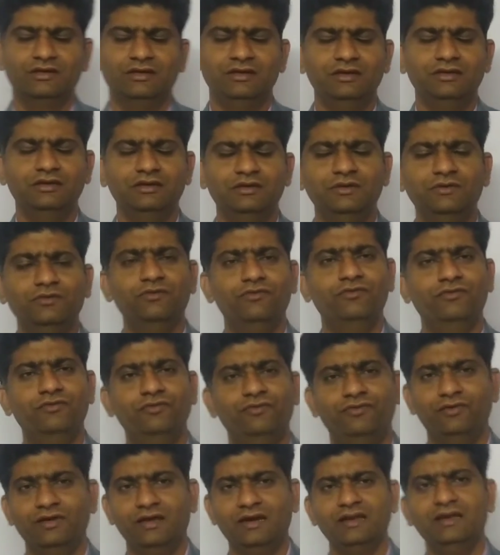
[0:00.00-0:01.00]
He knew
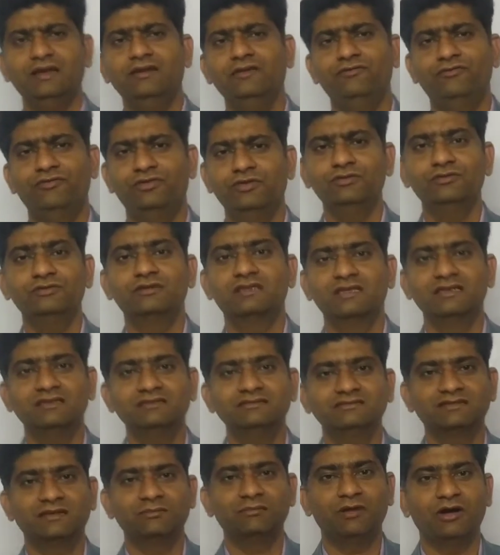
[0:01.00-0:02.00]
very few
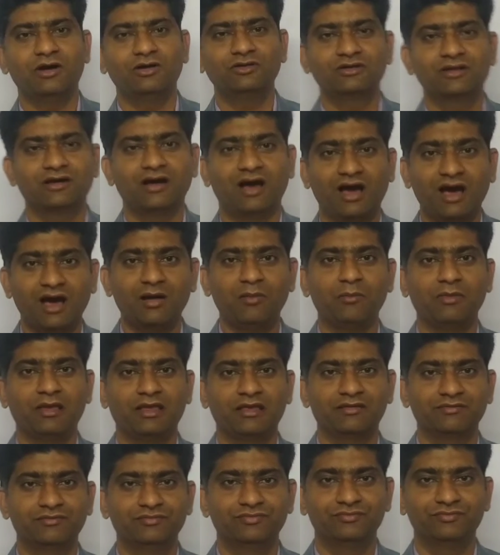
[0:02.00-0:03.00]
things about
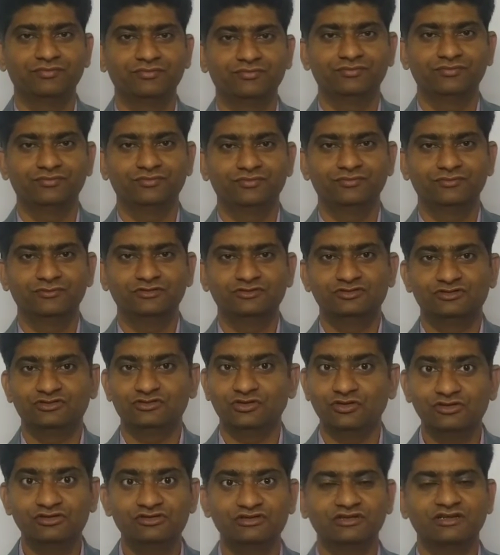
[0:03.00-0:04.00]
army,
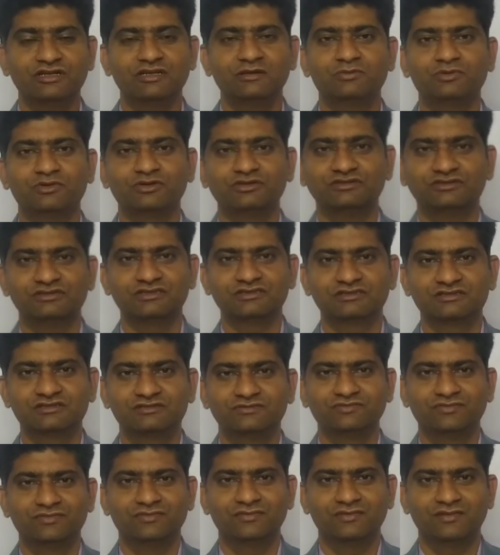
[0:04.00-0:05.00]
soldiering
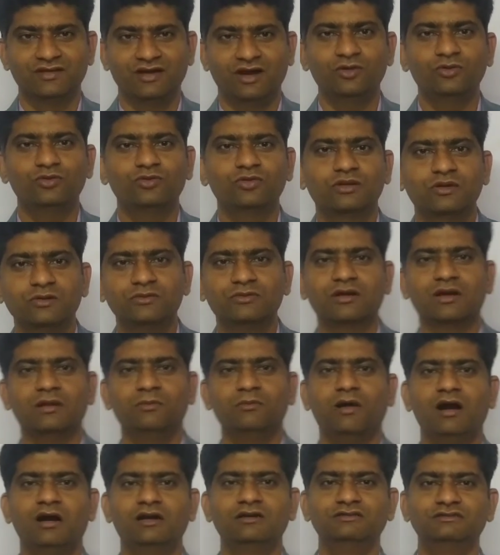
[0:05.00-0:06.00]
process, how to give
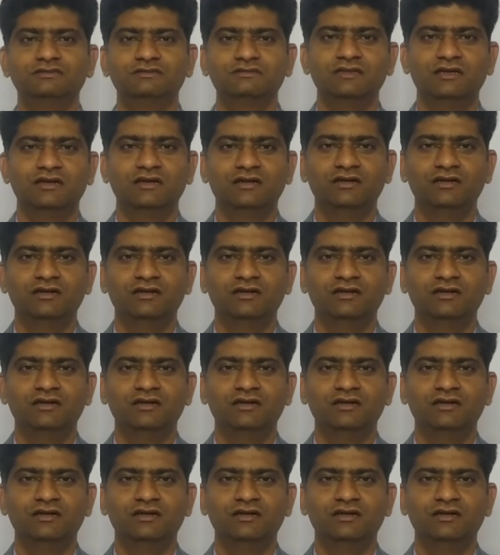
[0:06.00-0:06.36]
commands,